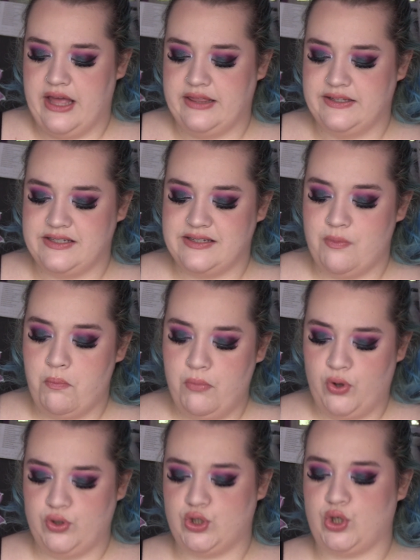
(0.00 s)
This is a
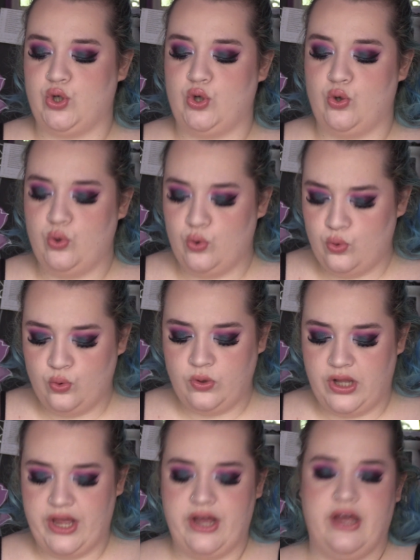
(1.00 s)
much
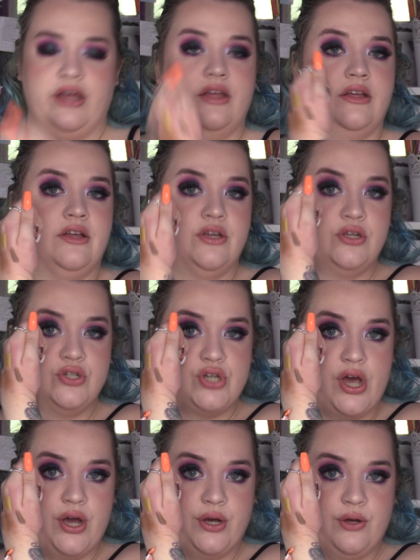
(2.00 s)
cooler
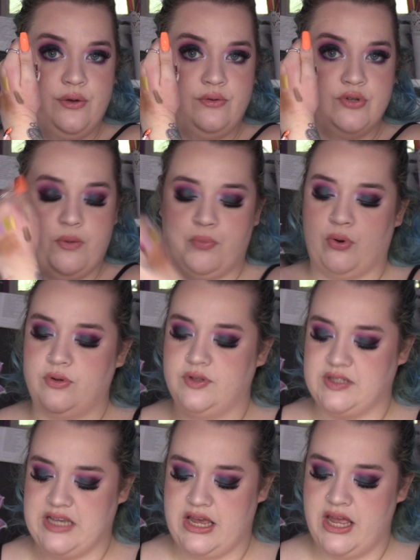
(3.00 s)
toned
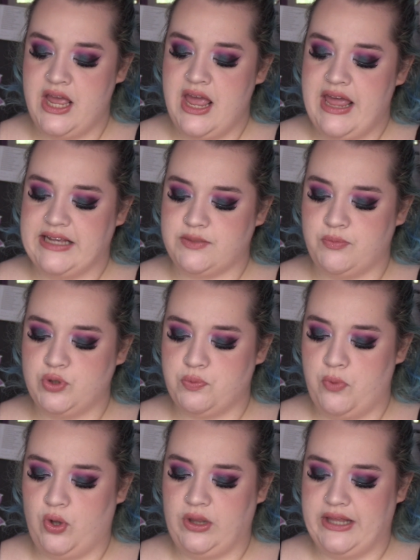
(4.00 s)
bronzer. It's much
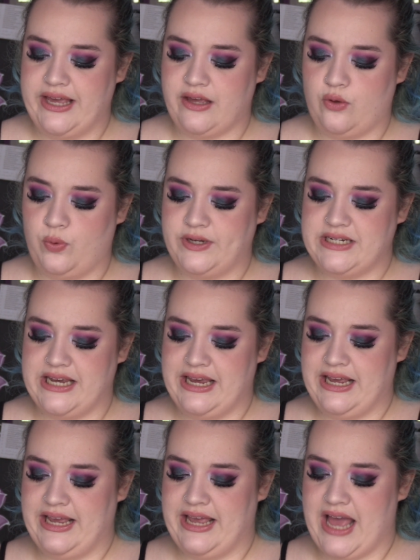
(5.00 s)
more
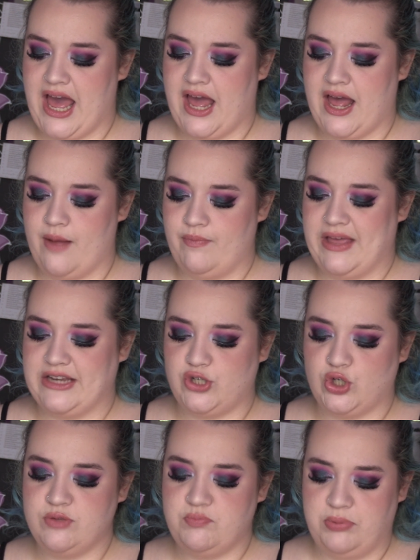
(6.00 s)
liquidy. It
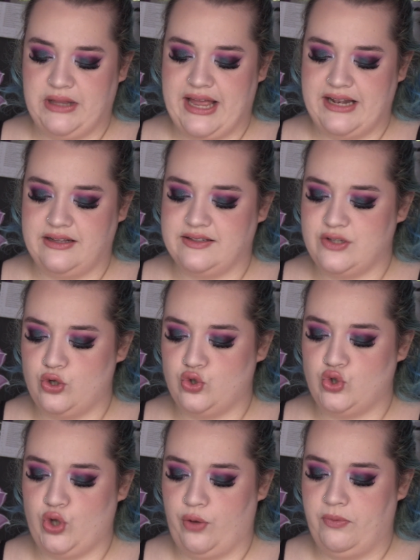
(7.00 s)
just blends
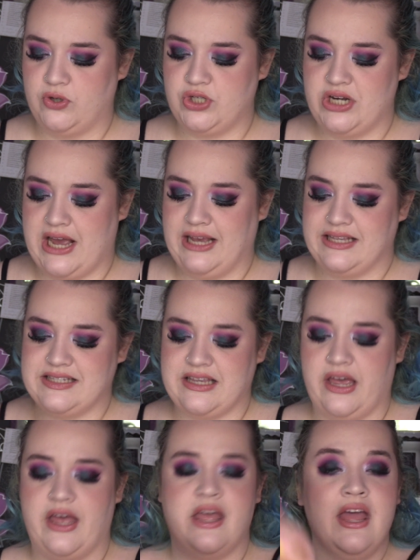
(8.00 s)
so much
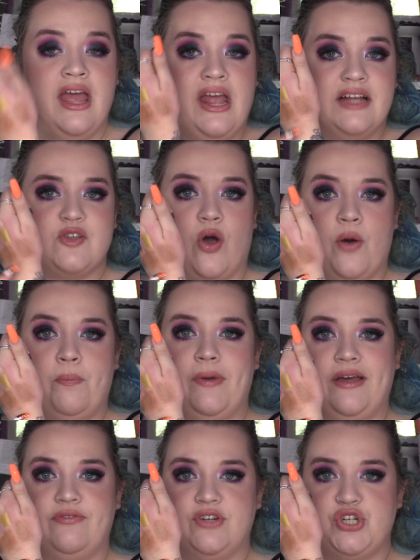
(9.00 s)
nicer. It's got a
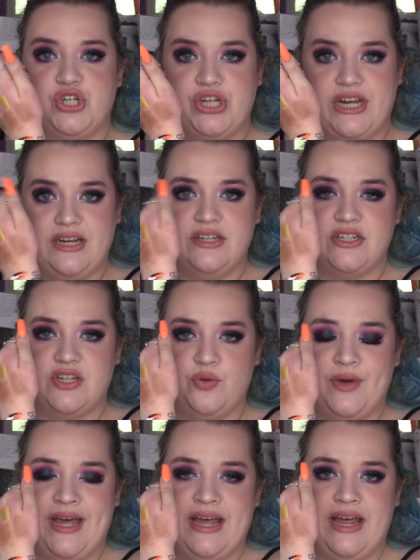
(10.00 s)
bit of a sheen
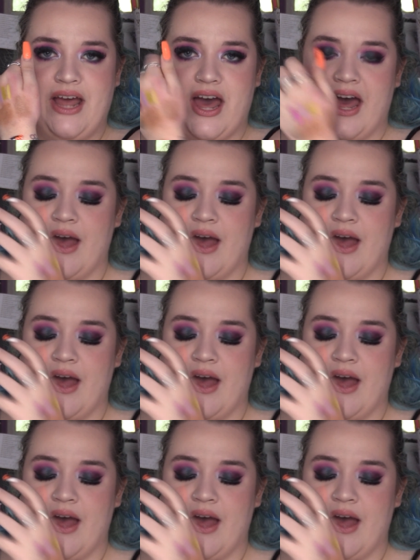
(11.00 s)
to it.